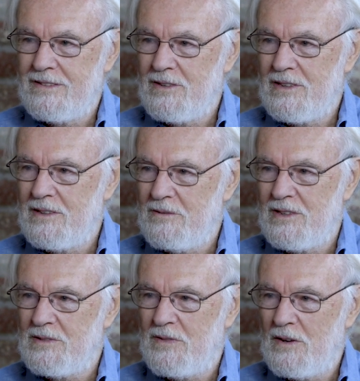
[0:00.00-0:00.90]
doing the
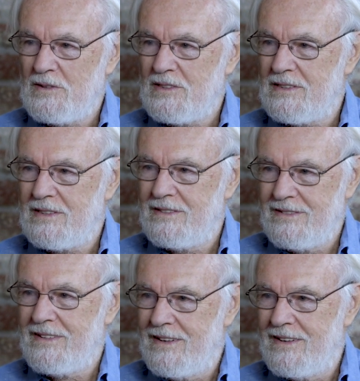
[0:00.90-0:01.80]
rich folks'
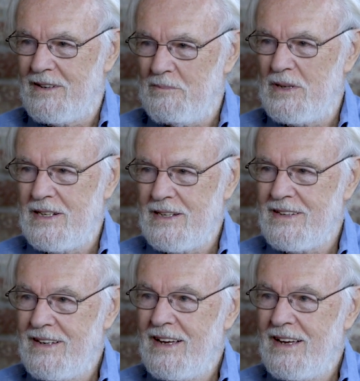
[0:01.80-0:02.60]
bidding.